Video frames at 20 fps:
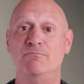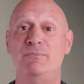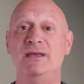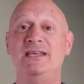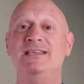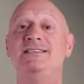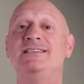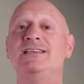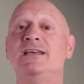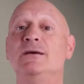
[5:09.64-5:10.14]

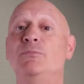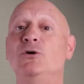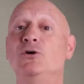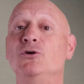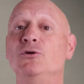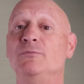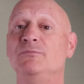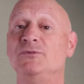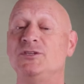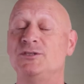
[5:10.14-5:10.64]
Biz
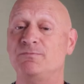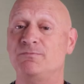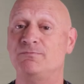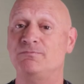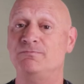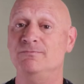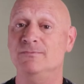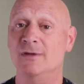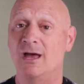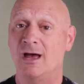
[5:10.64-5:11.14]
Kaboom's
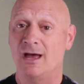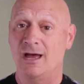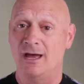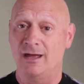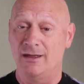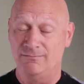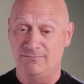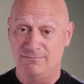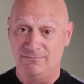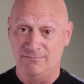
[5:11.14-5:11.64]

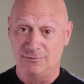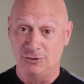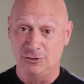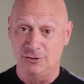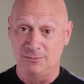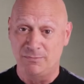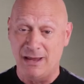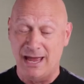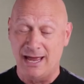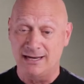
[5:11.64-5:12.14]
uh,
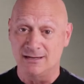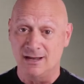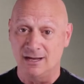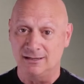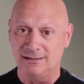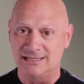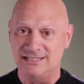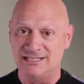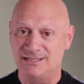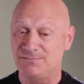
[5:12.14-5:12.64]
good, bad, and
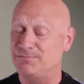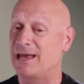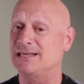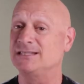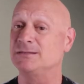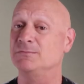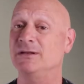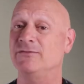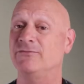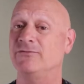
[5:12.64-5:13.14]
ugly
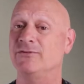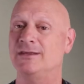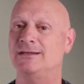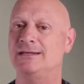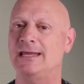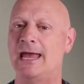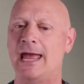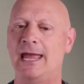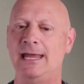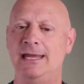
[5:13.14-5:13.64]
specimen for the
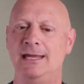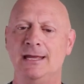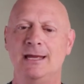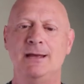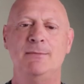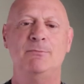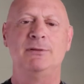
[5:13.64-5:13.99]
day.